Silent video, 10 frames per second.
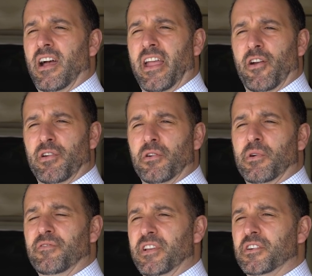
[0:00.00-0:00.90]
area
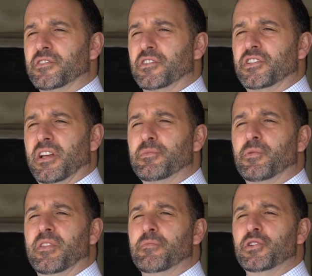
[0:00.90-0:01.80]
where vehicles are shipped,
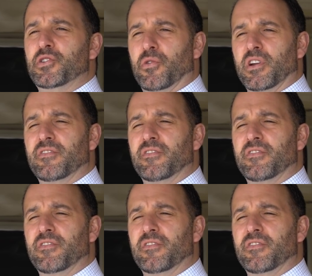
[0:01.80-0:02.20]
with the majority